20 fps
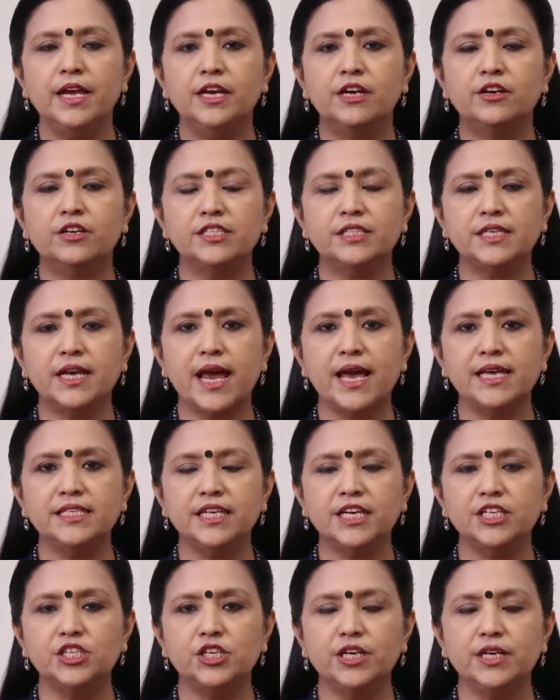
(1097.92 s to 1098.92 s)

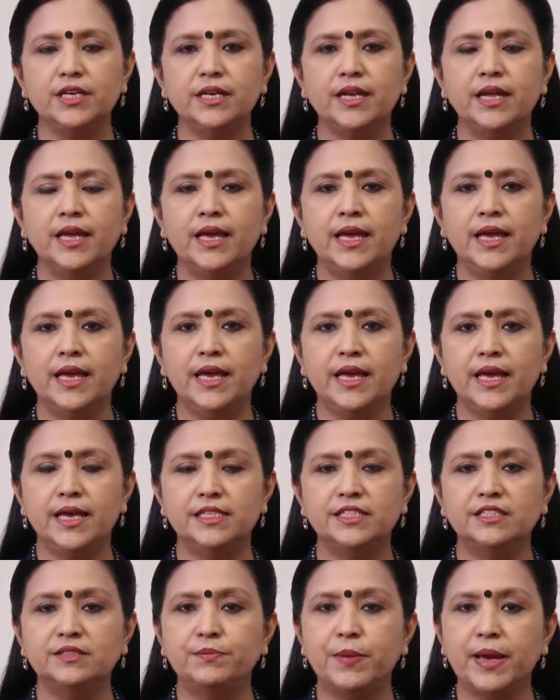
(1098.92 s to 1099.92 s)
Crystallization
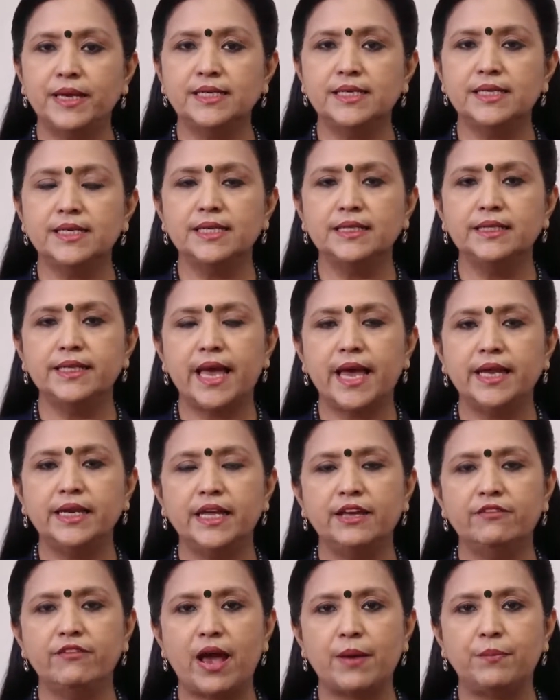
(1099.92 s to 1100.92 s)
is better than
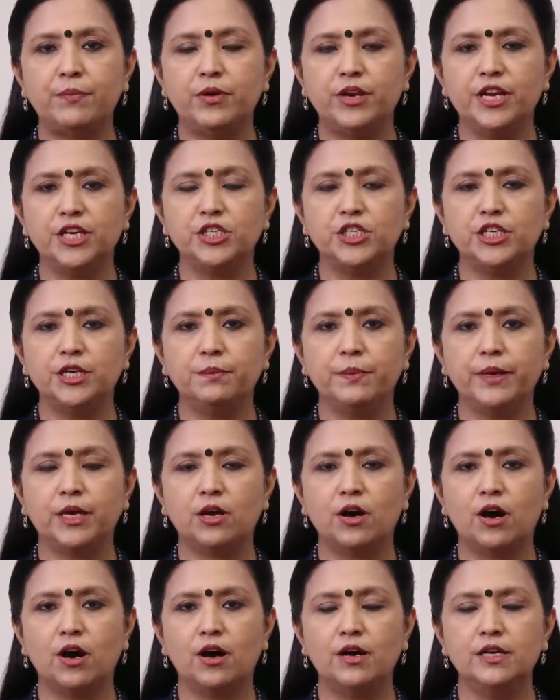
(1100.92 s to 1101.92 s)
evaporation
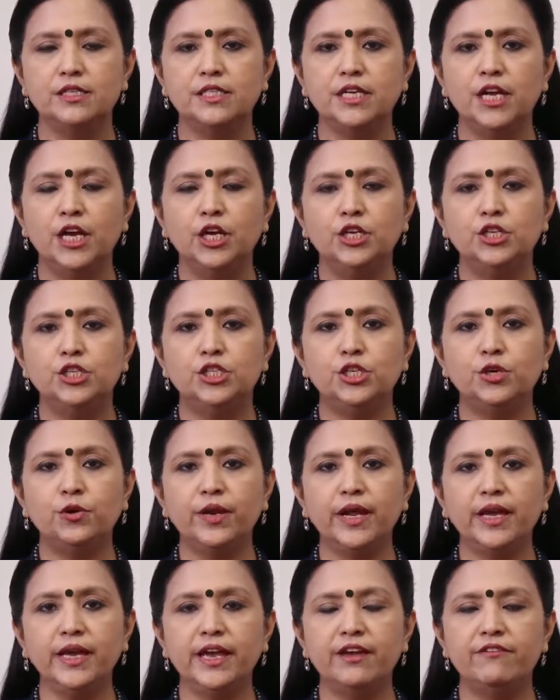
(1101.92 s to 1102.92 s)
because
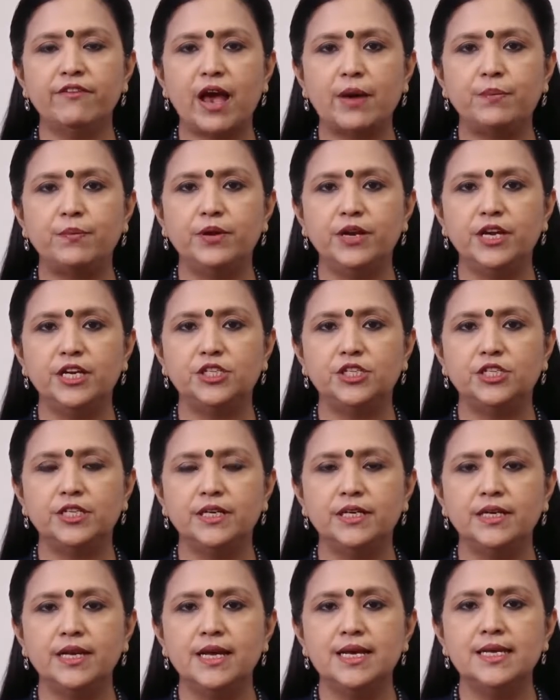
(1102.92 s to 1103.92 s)
during
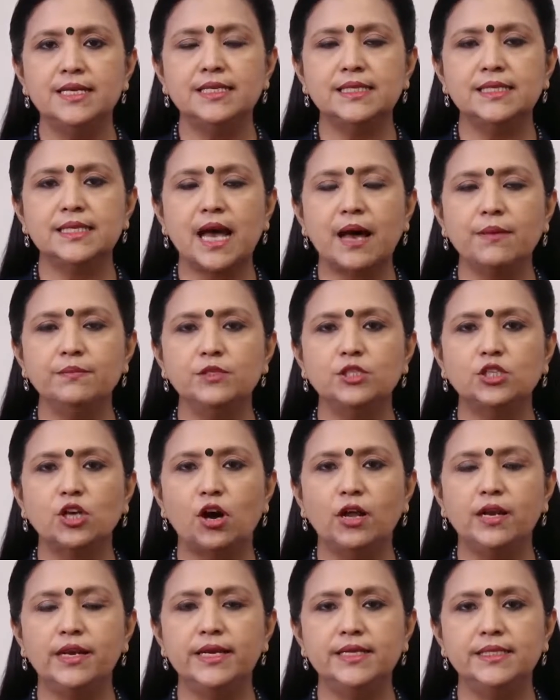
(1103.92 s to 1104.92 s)
evaporation some
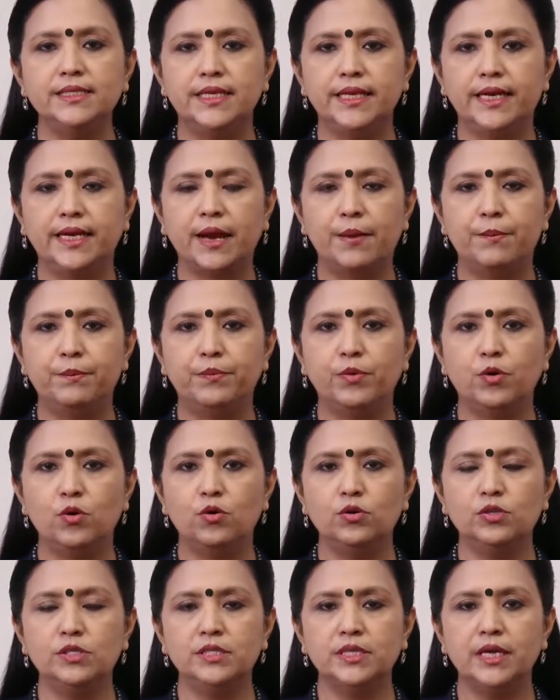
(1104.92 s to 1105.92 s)
solids
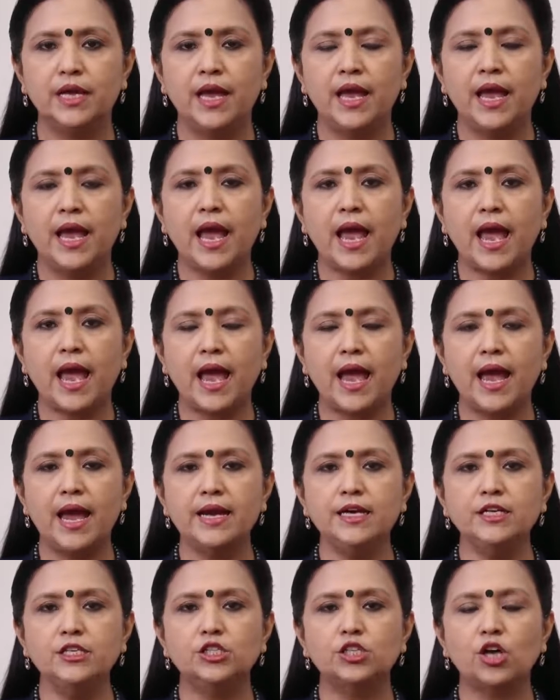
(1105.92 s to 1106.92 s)
decompose
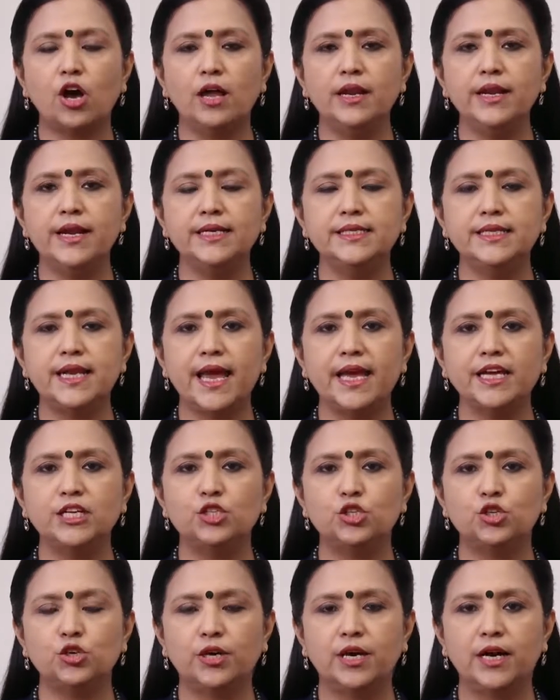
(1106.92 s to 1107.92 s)
and solids like
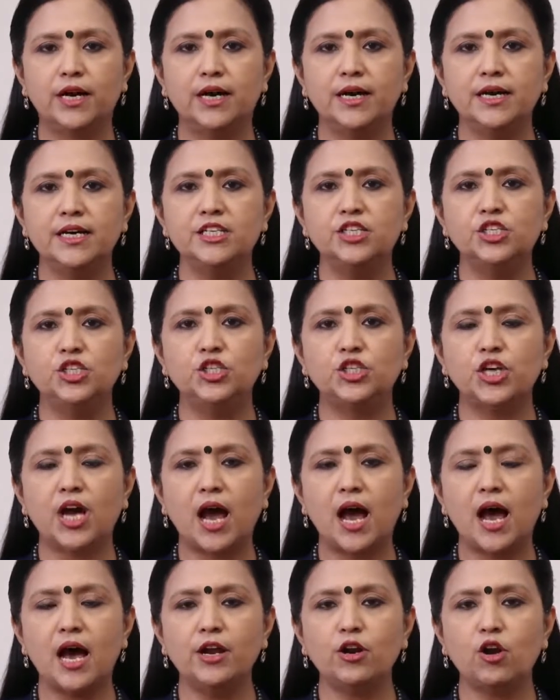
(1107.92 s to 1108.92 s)
sugar
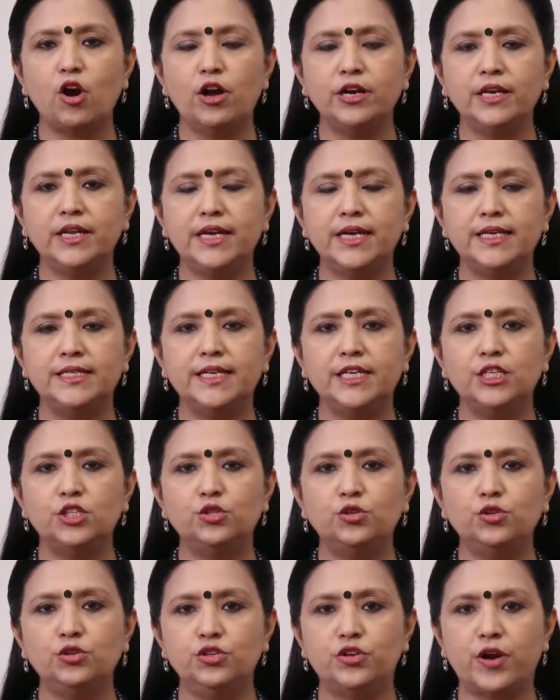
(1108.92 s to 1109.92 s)
char on heating
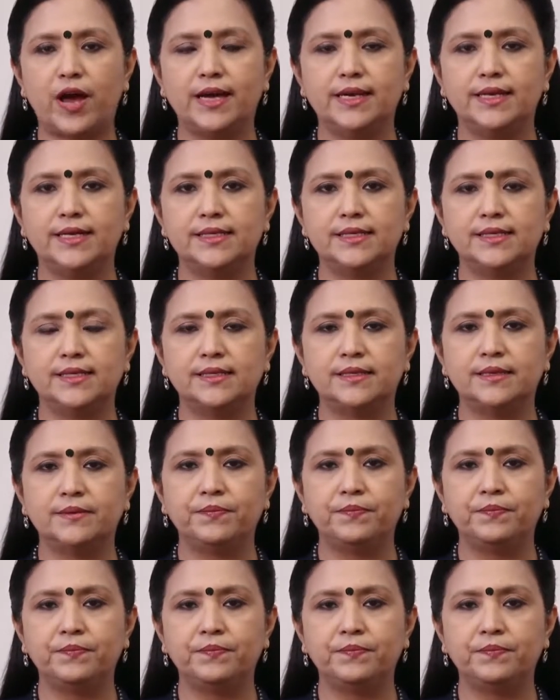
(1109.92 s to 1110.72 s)
to dryness.